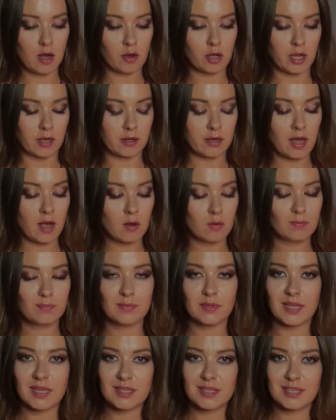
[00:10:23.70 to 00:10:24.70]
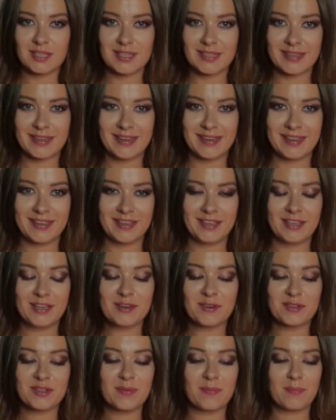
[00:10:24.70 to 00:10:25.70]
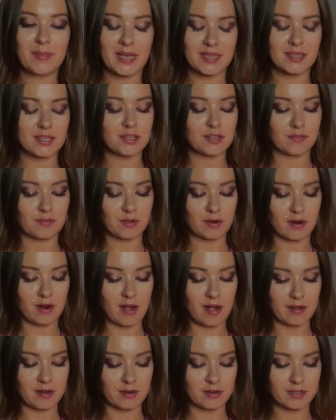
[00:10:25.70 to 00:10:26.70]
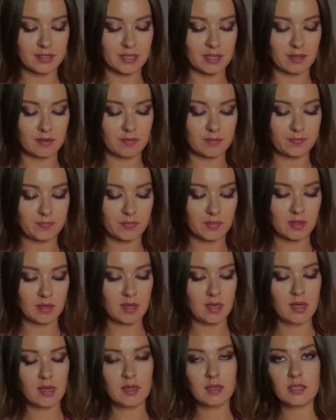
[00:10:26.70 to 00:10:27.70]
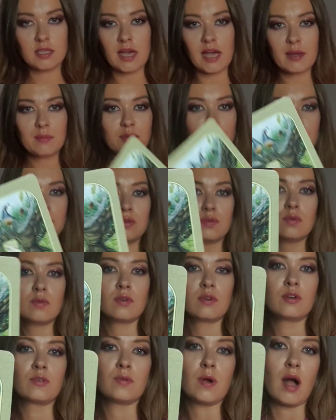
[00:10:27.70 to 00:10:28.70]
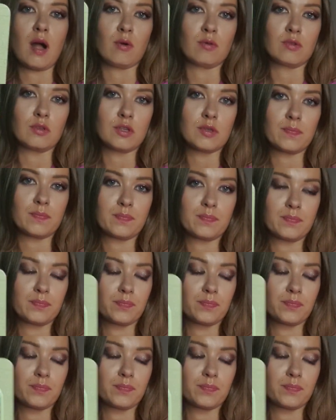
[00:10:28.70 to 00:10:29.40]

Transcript: Okay, now let's hear the message of your higher self. Time to ground.